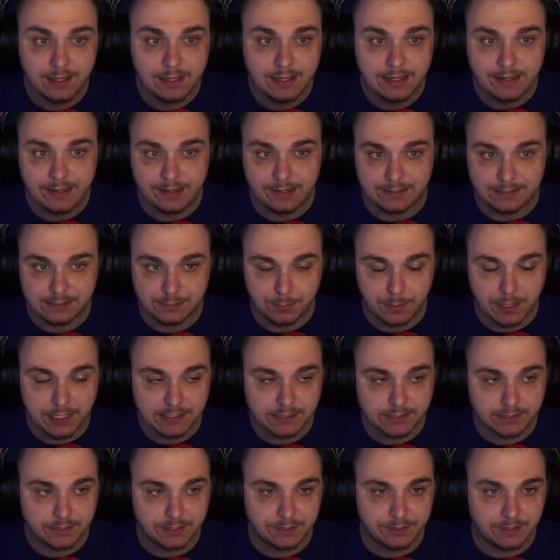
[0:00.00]
It is
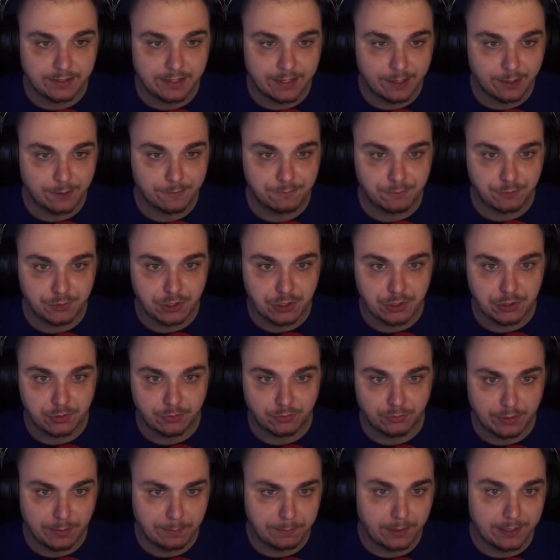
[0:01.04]
basically there for you to
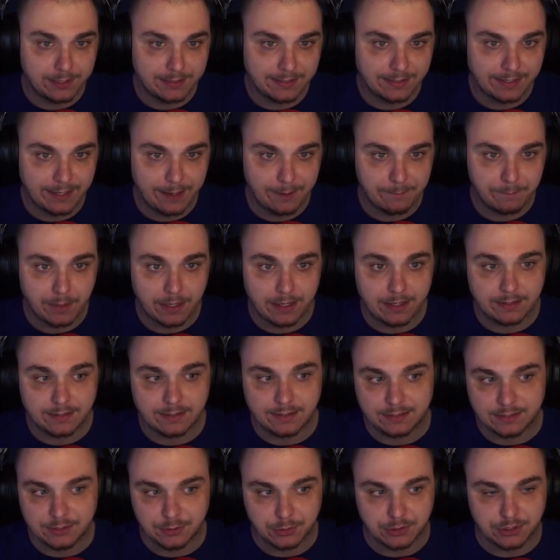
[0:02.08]
replay the campaign and
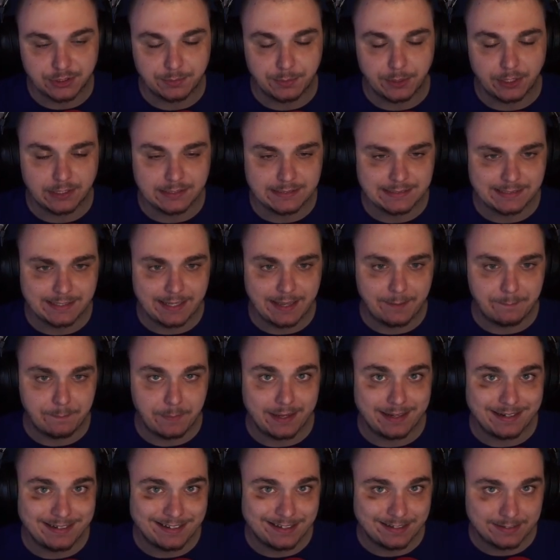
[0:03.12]
to experience the
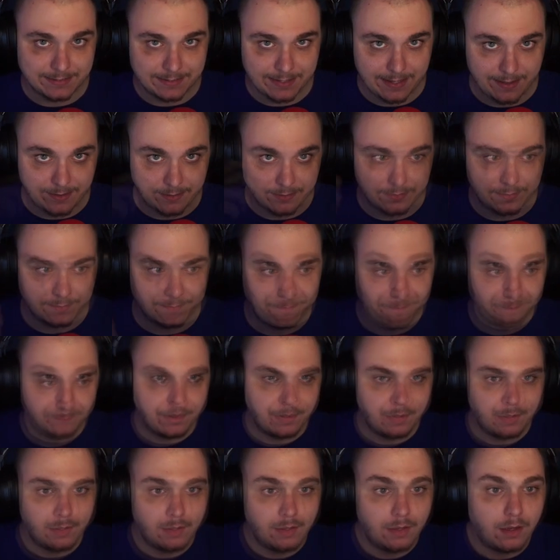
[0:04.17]
campaign again.
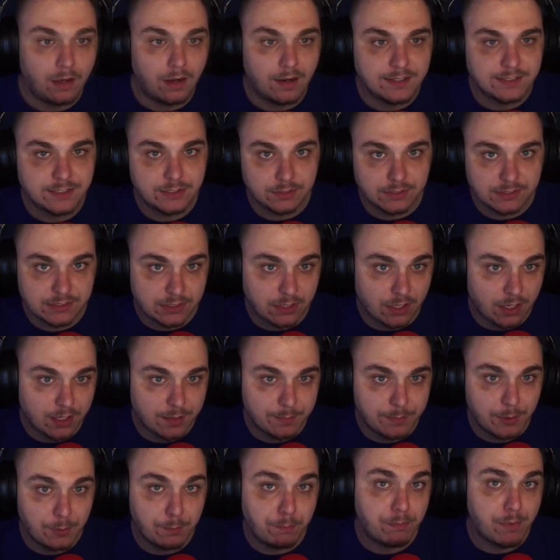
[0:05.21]
All right, so let's talk
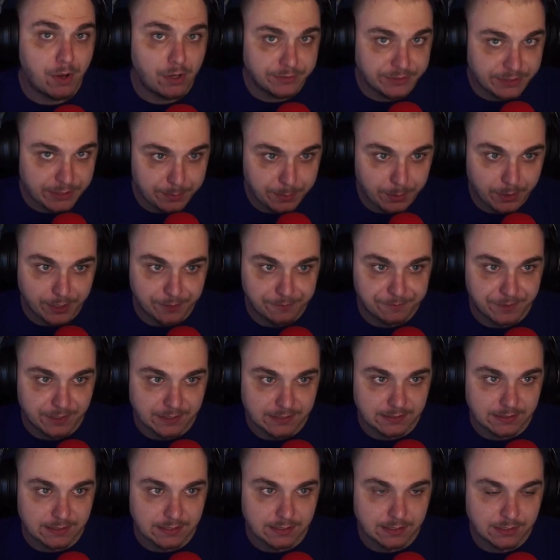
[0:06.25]
about multiplayer
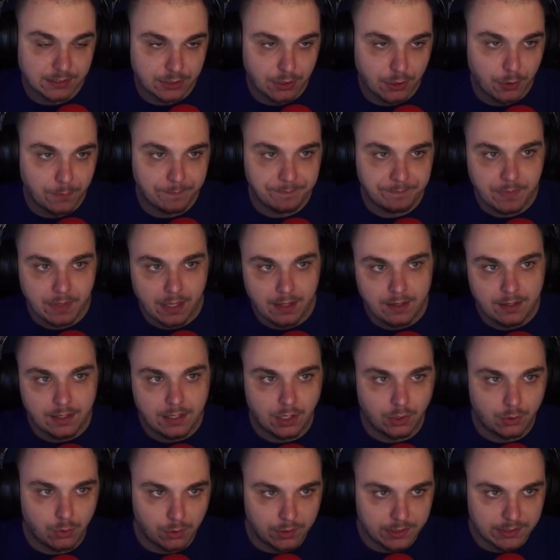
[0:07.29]
fixes. So
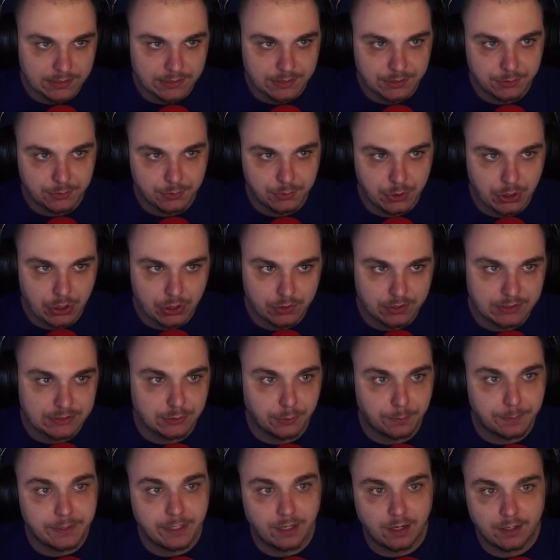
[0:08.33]
according to Crystal
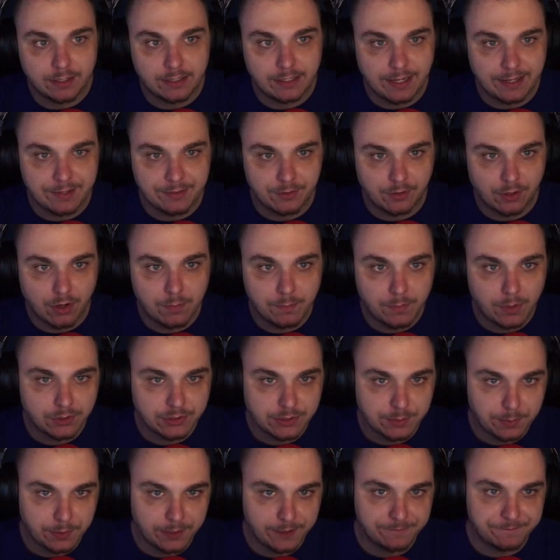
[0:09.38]
PR Guide, there are
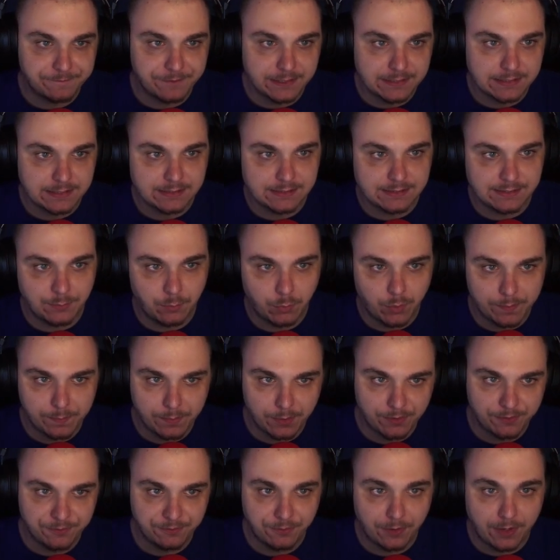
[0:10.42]
multiplayer fixes in
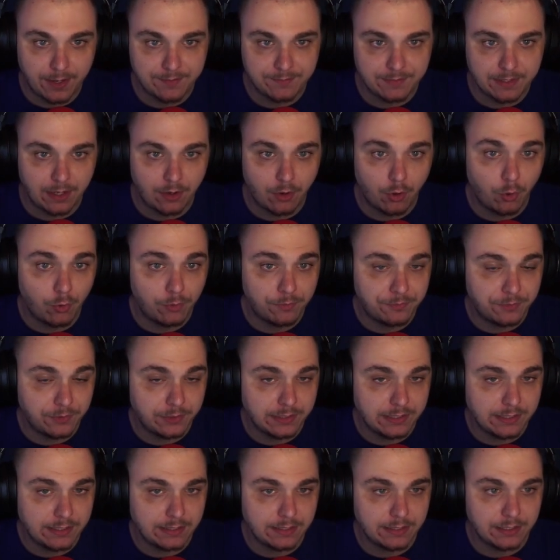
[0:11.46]
1.5 that
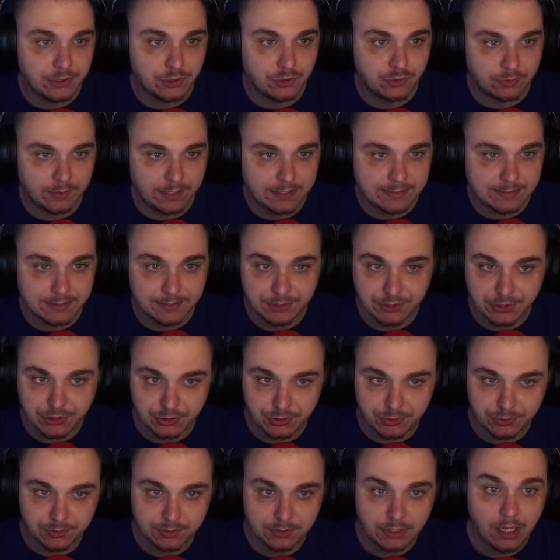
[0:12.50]
hopefully address
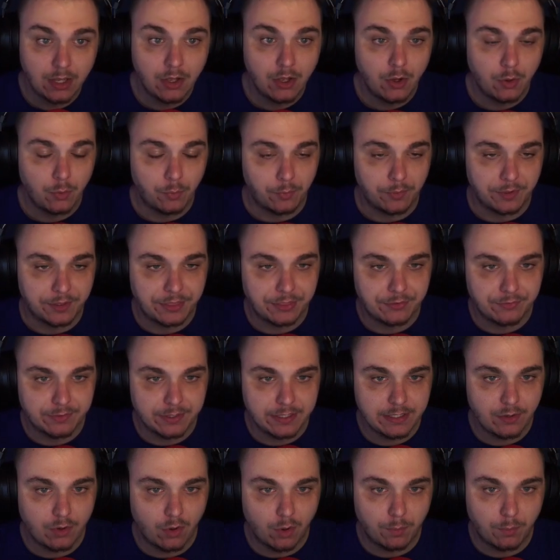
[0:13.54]
issues with 3
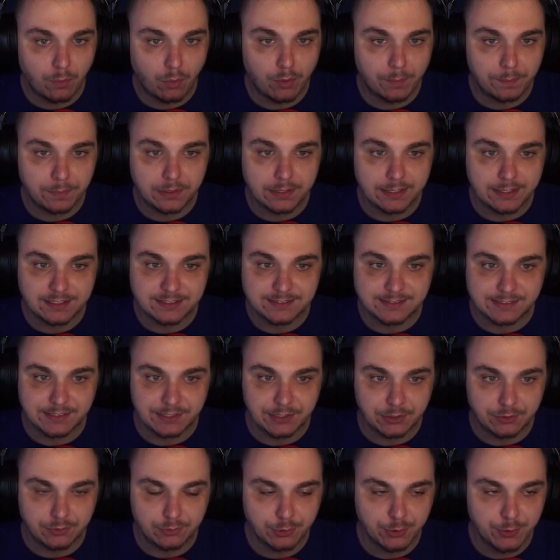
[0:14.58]
or more players in a
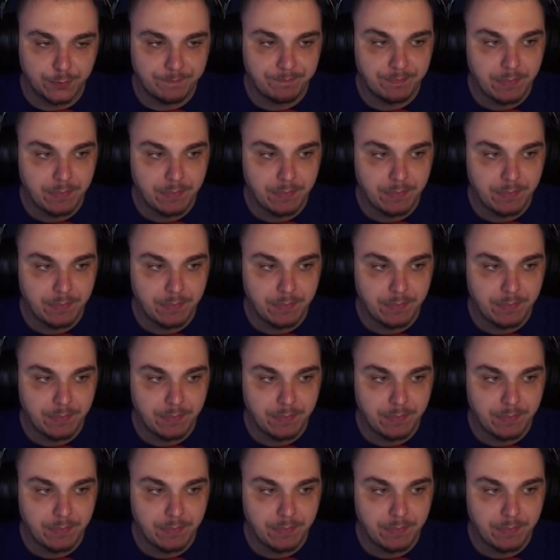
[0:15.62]
group.